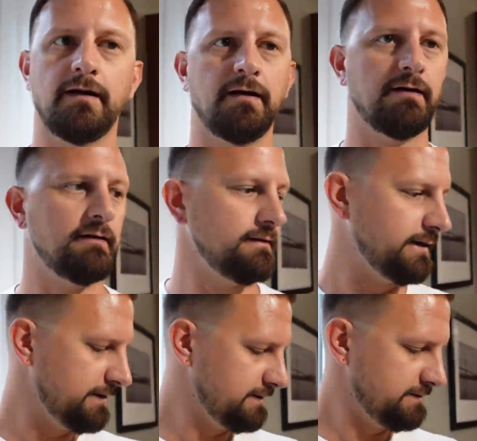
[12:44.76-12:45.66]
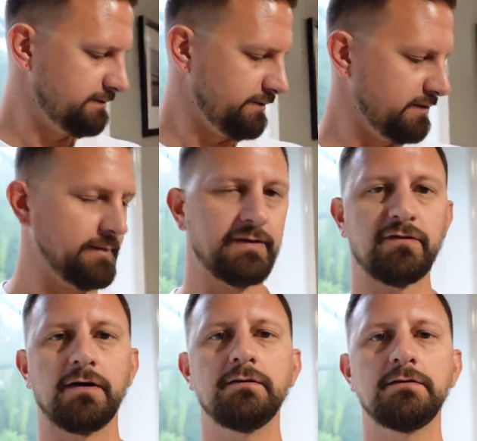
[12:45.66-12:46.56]
Uh, like thirty minutes
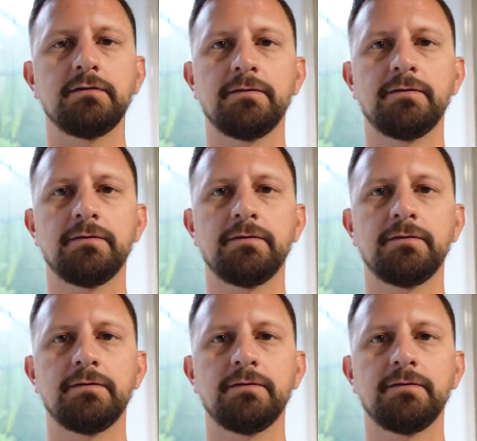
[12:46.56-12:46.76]
ago.